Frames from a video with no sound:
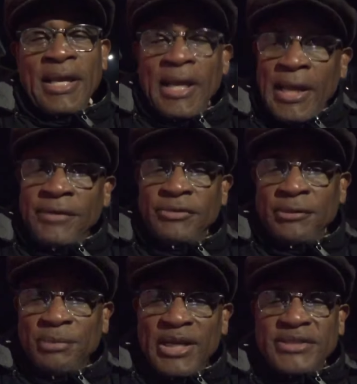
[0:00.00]
and the
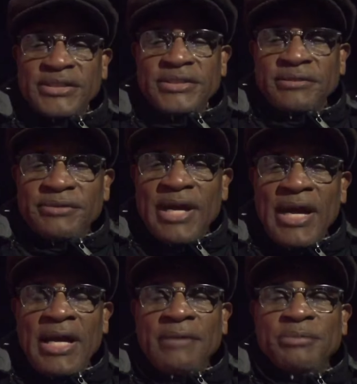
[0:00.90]
blessings of
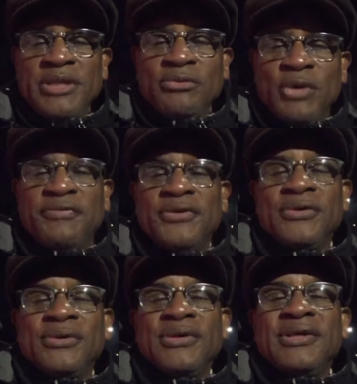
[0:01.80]
God be with you.